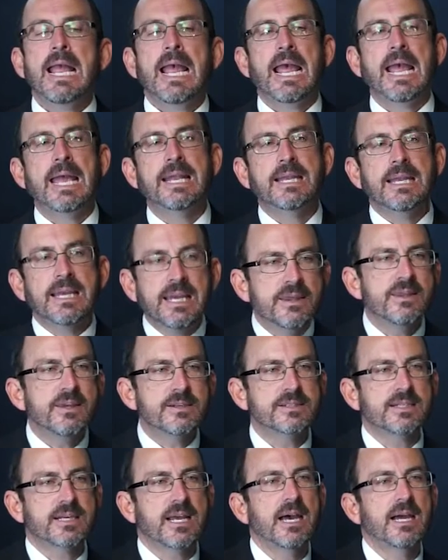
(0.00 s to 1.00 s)
And in
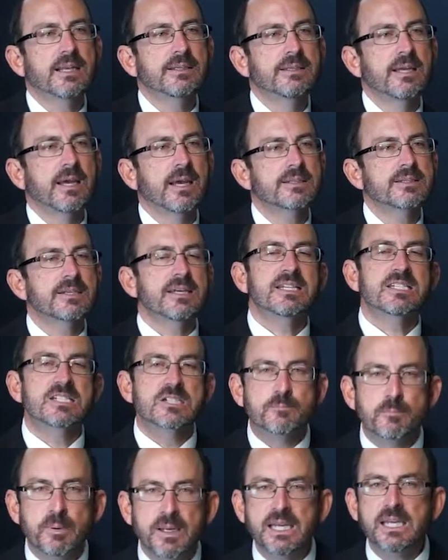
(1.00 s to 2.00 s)
this context, it's
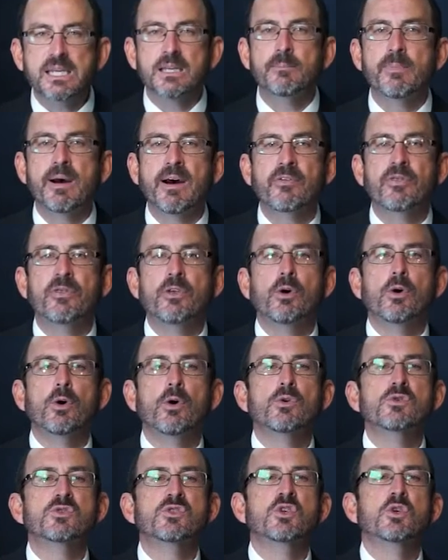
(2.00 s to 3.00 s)
speaking about
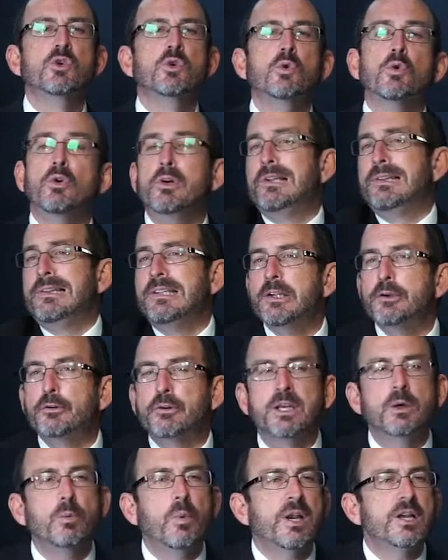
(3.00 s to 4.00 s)
those who,
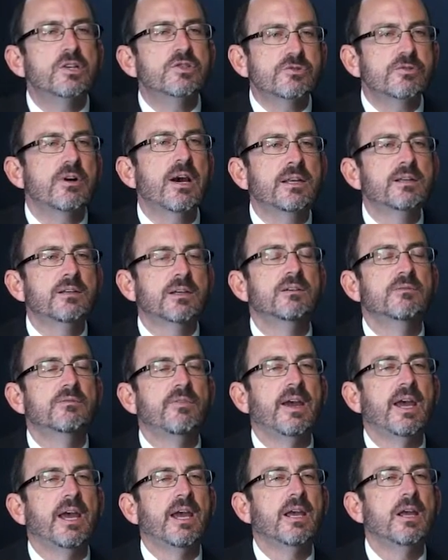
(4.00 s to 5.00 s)
literally, what is trying to
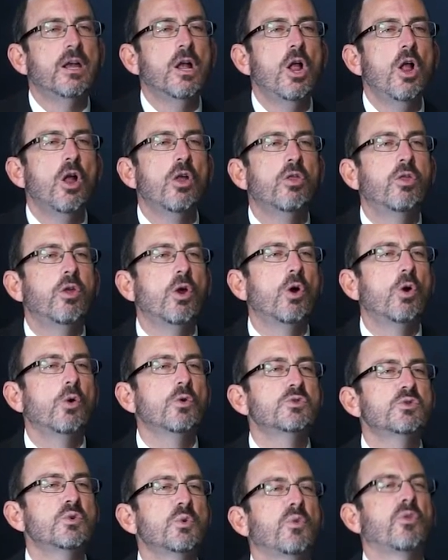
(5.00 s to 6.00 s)
convey,
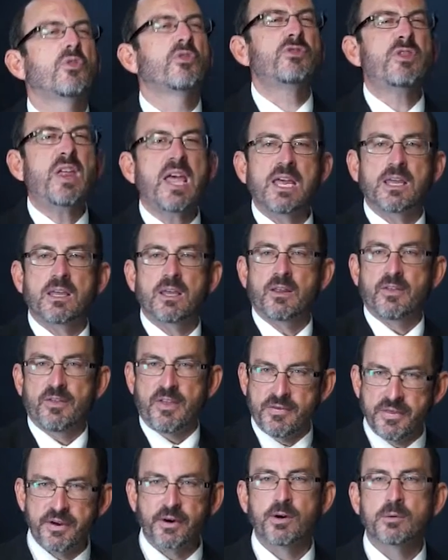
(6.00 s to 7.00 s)
those who think
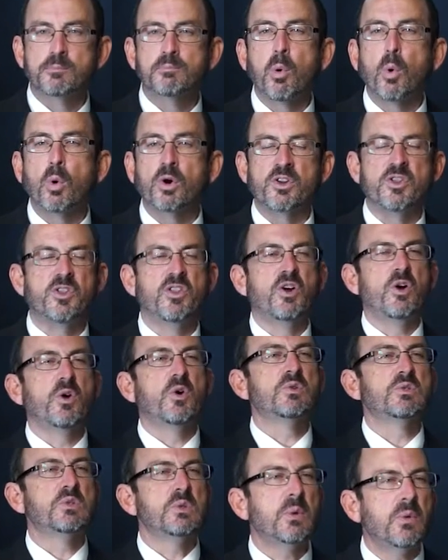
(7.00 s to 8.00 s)
that they're important,
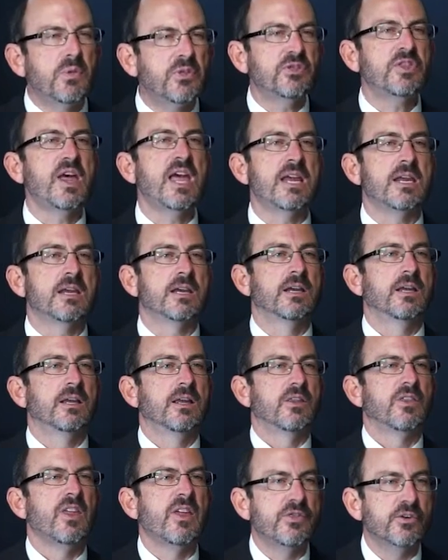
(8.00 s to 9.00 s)
those who think
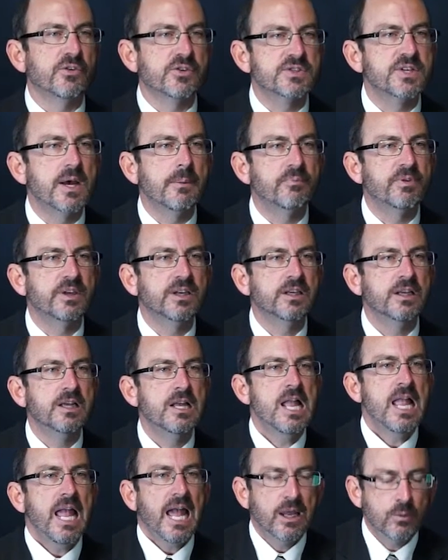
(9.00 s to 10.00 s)
that there's something.
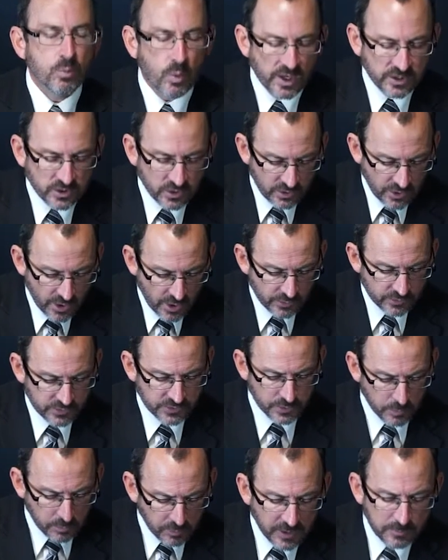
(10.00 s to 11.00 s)
And what do
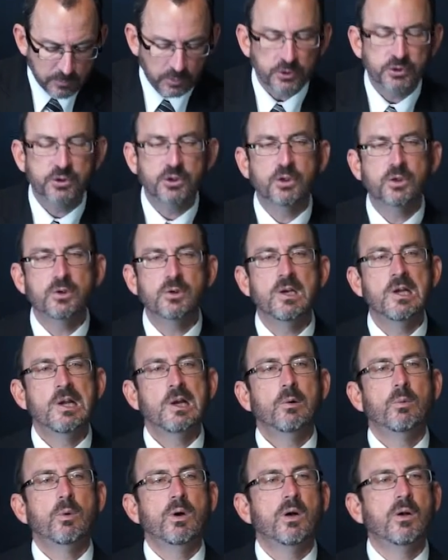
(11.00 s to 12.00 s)
those people do?
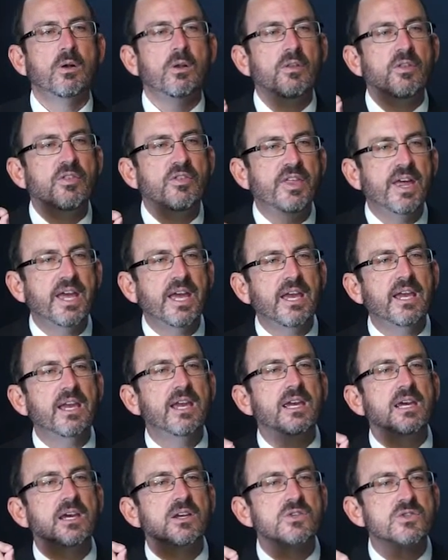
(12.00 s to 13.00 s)
Well,
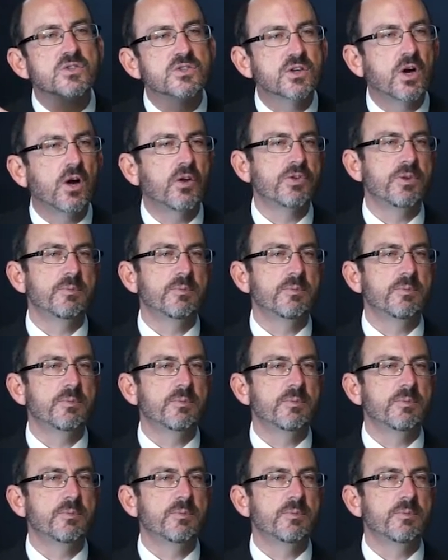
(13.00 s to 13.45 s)
they exalt